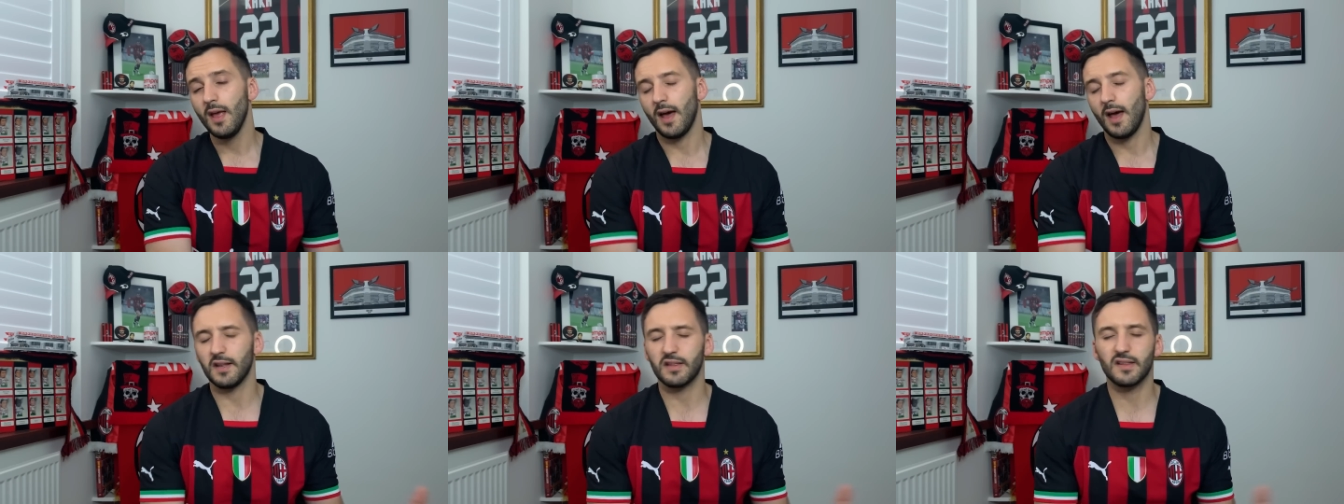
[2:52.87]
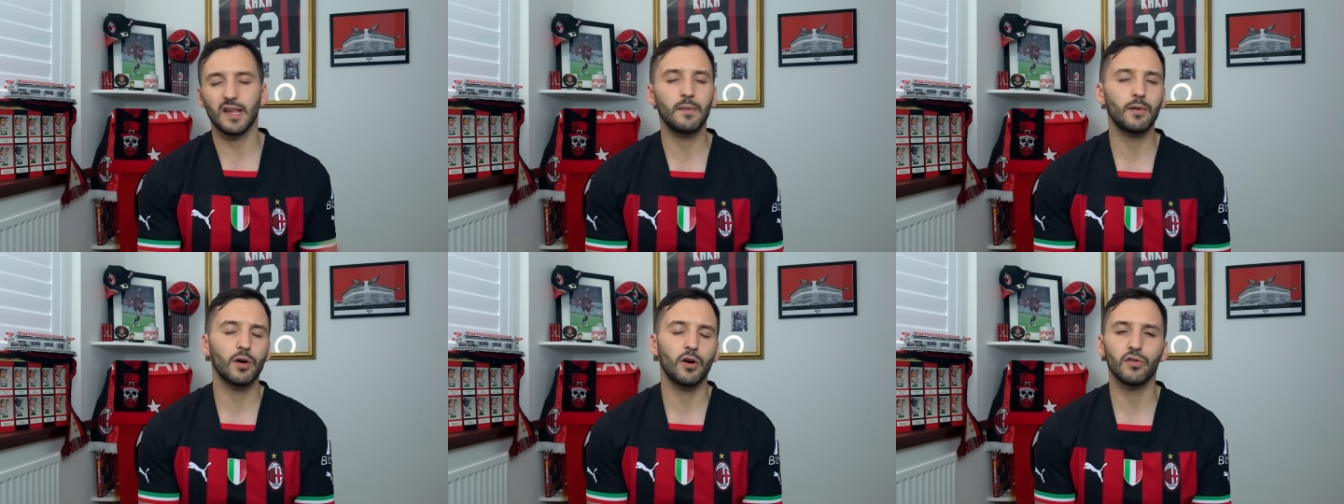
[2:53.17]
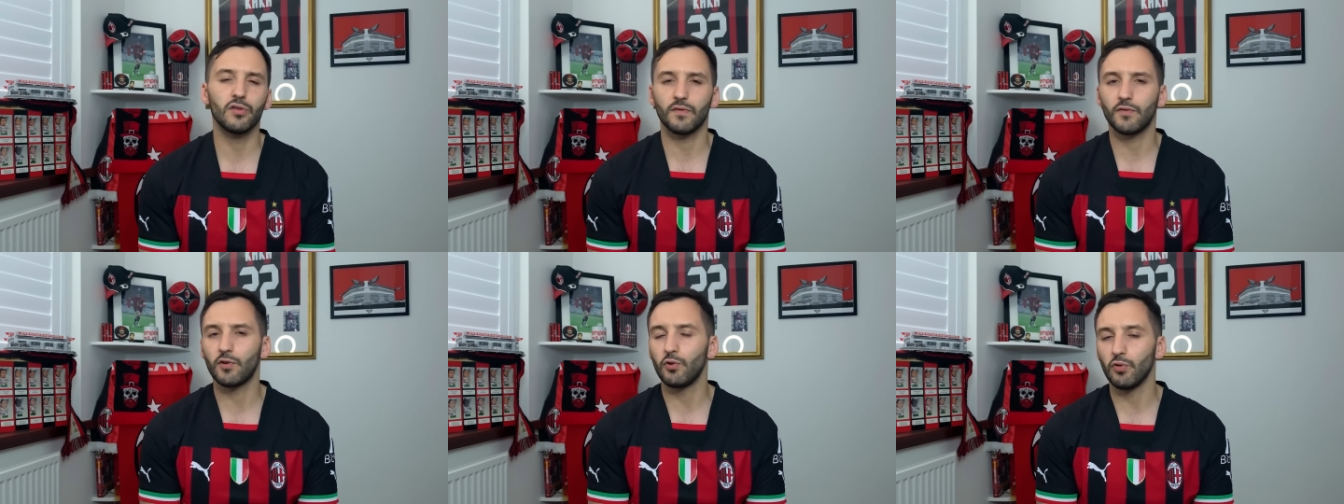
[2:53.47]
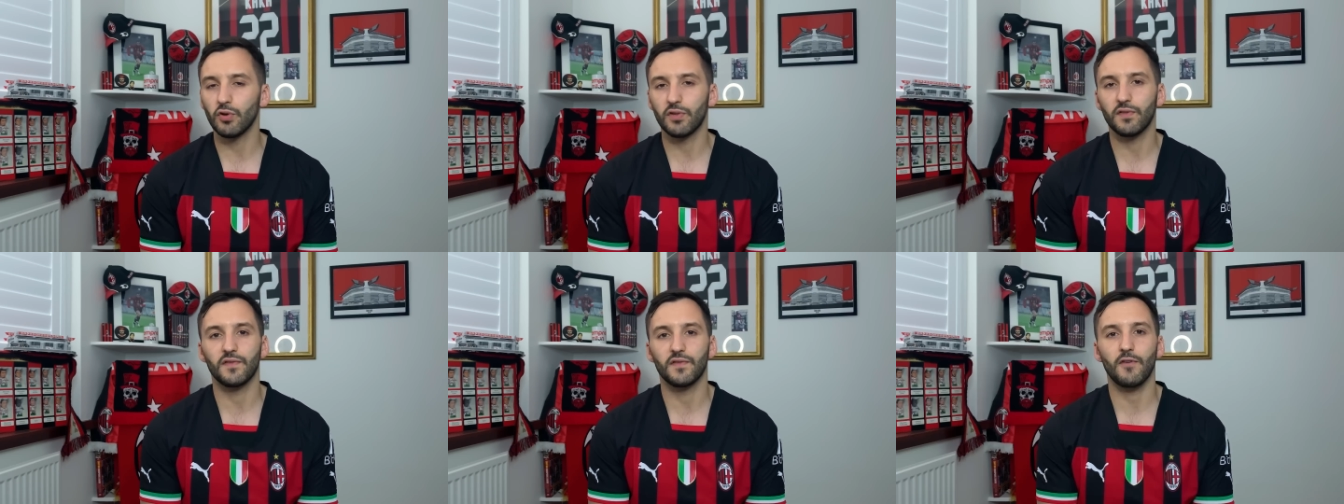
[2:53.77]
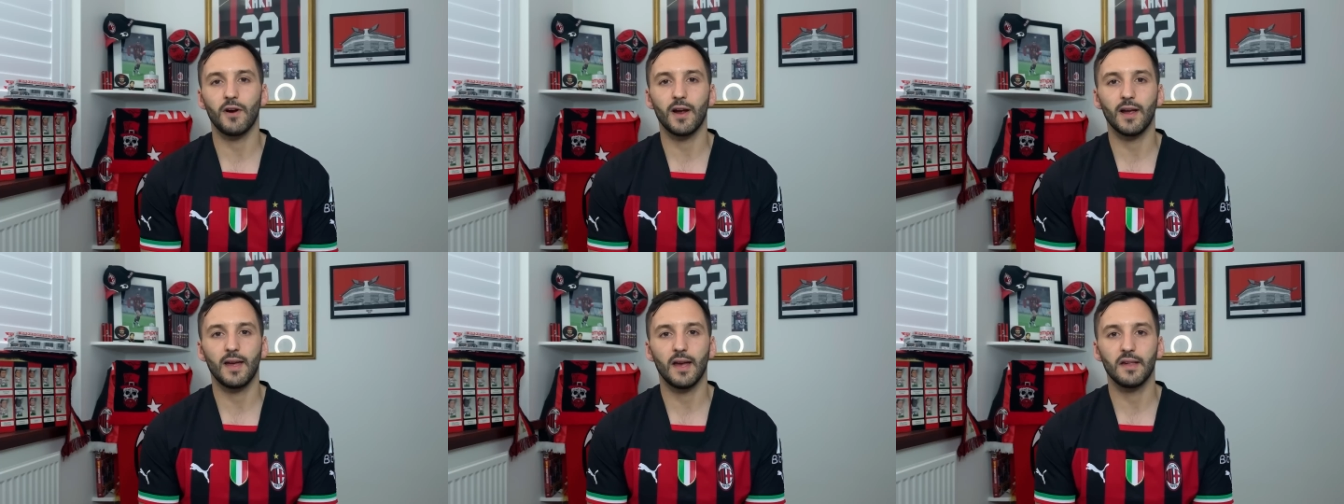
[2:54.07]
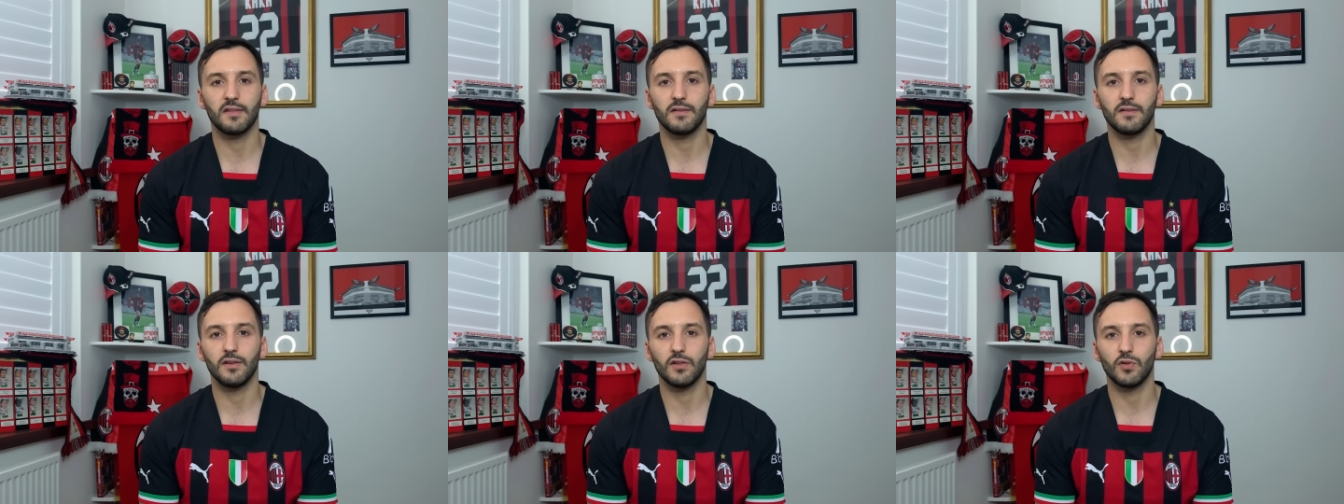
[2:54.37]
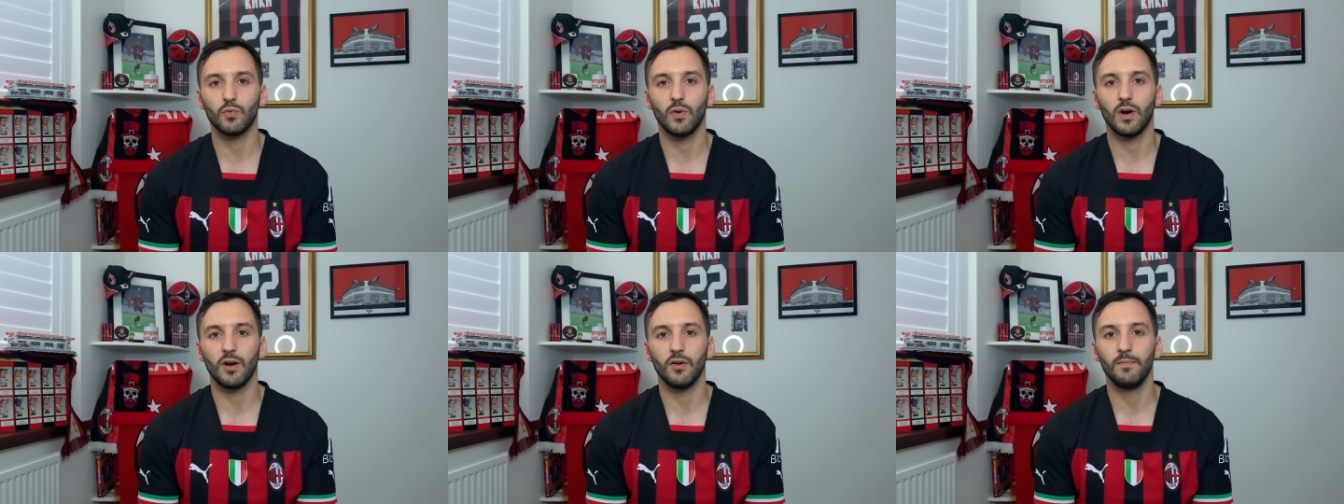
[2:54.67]
And the same goes, of course, for Franck Kessie
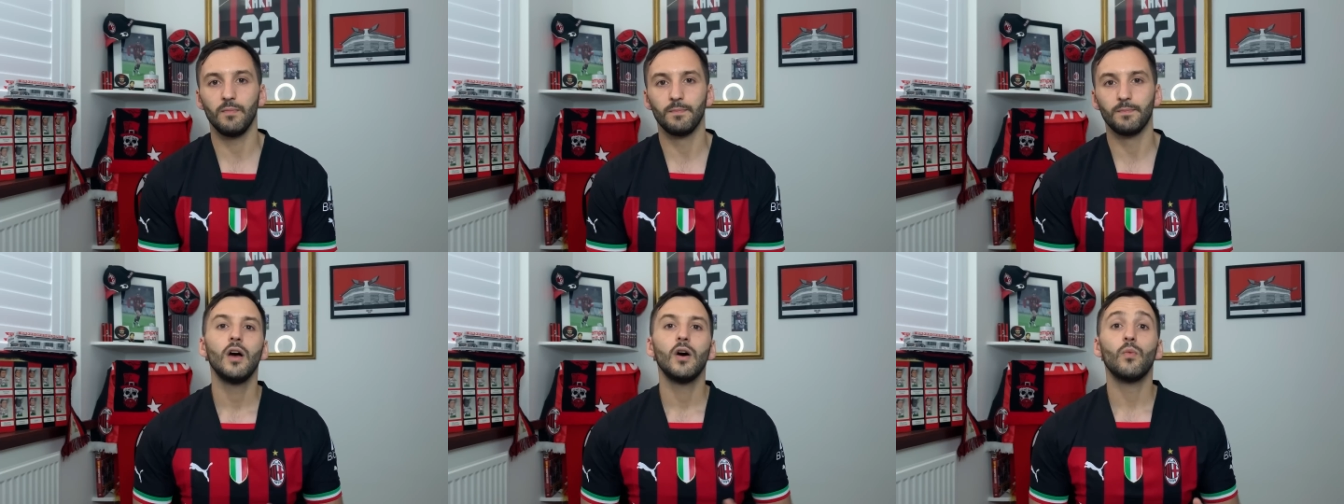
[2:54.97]
as well.